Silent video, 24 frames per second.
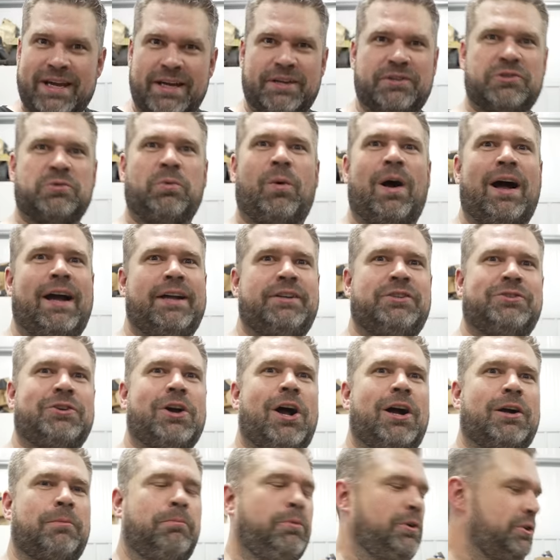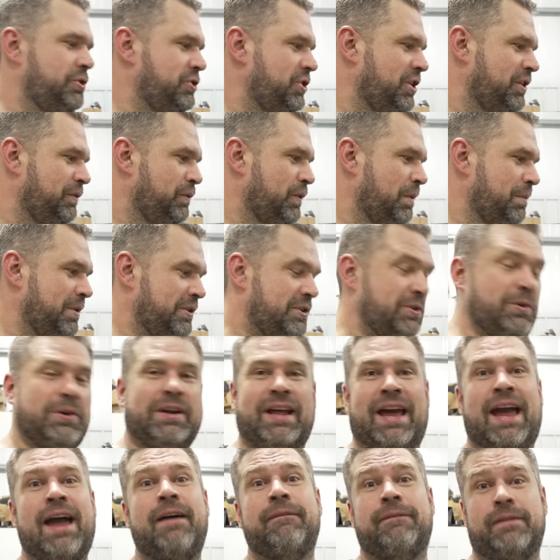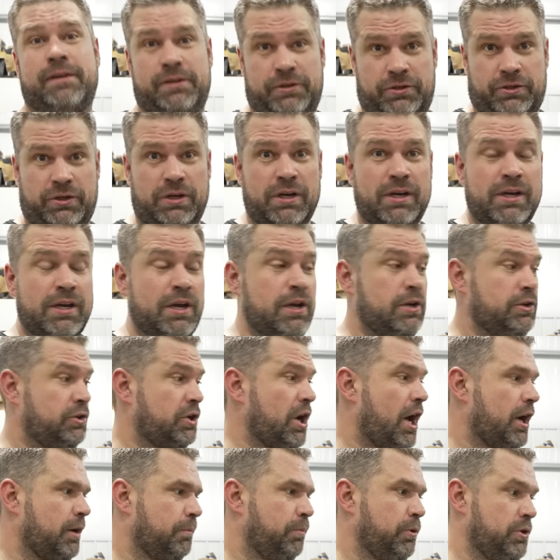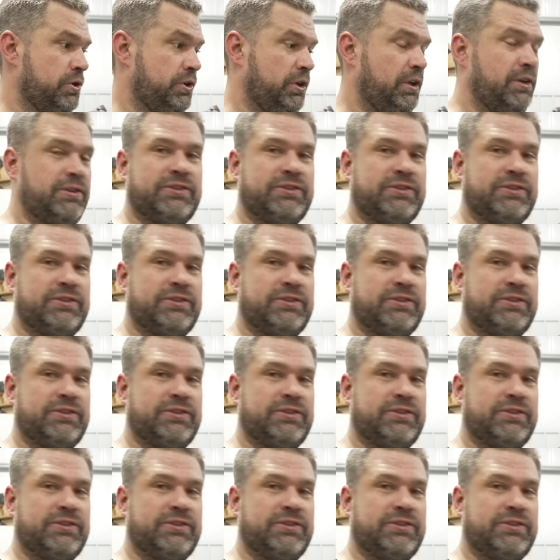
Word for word: inch wide shock bushing from a two and a half inch shock bushing.